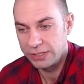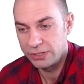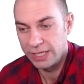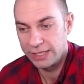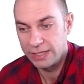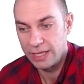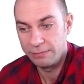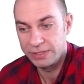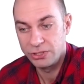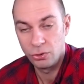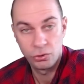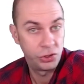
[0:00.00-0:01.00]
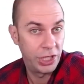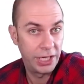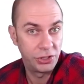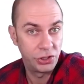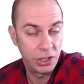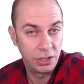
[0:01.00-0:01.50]
So that number's not
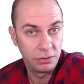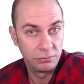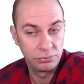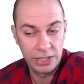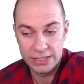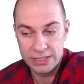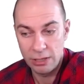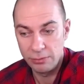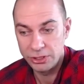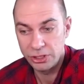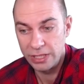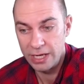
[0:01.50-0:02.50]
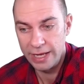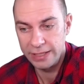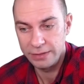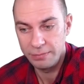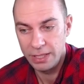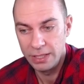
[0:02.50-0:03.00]
changing. That's how much they
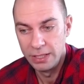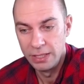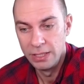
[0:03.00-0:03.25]
lent me.